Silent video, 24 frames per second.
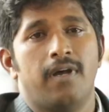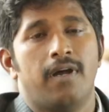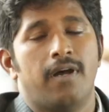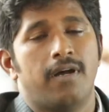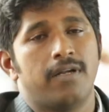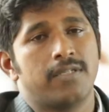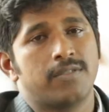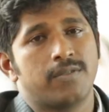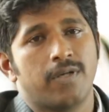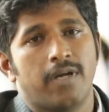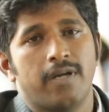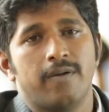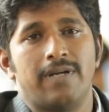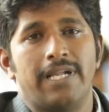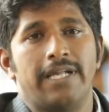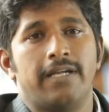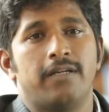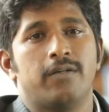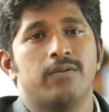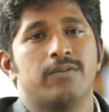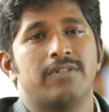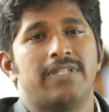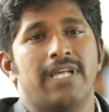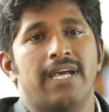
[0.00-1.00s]
Also, I would
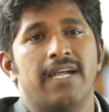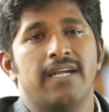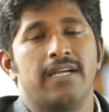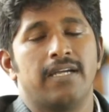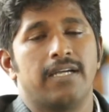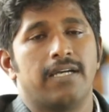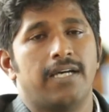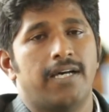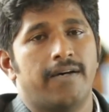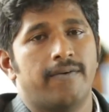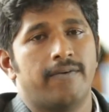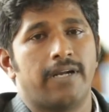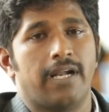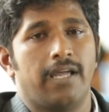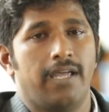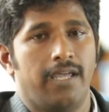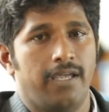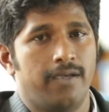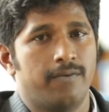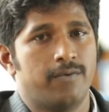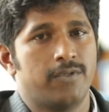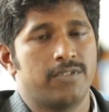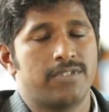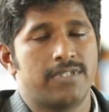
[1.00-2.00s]
like to thank our
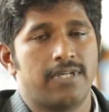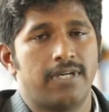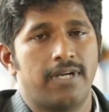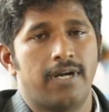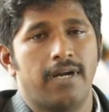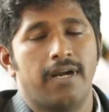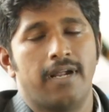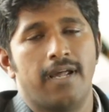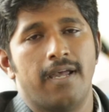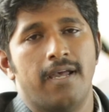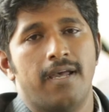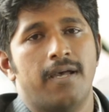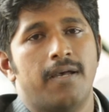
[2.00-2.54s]
AO sir,